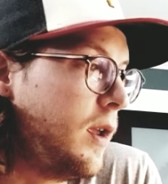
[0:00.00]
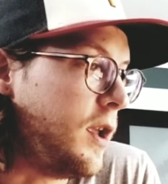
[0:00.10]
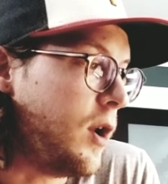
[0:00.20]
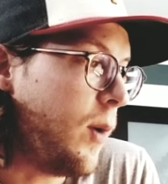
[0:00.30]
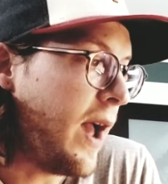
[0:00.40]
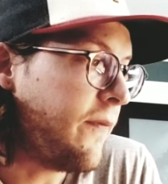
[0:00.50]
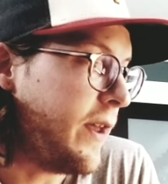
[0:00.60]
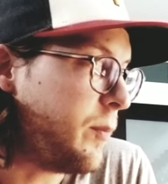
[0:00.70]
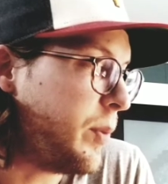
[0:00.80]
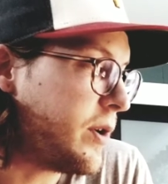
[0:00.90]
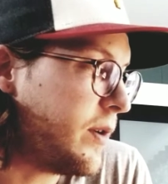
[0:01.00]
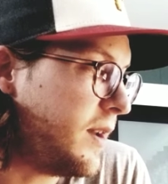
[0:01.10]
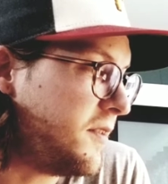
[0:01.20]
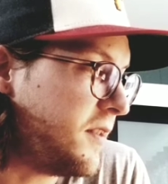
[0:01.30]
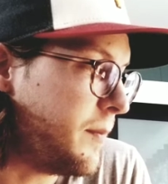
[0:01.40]
I've had
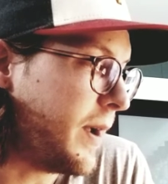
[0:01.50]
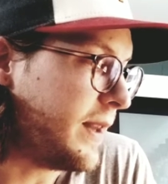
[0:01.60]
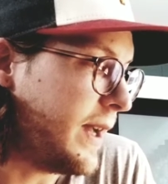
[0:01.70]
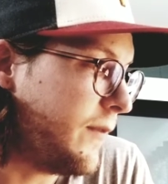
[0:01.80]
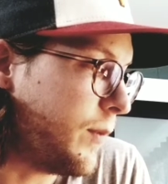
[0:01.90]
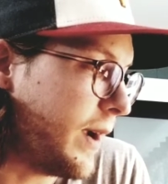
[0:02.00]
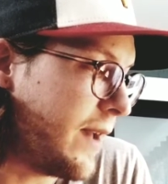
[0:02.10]
periods in my life where I